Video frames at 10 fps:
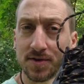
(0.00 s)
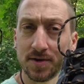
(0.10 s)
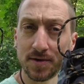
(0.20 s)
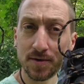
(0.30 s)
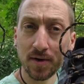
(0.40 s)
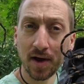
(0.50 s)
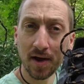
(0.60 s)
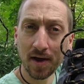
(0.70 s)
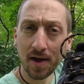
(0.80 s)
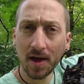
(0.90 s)
II
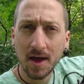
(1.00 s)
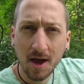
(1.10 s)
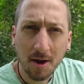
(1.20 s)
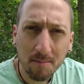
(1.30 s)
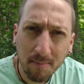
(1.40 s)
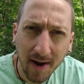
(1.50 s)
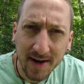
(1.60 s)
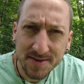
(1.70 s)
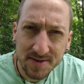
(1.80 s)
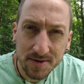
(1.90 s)

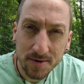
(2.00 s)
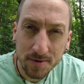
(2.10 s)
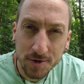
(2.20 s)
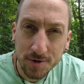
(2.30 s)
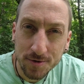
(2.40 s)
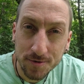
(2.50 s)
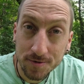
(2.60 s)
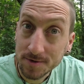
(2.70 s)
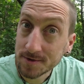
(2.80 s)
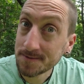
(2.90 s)
by Xero
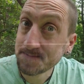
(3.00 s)
Shoes.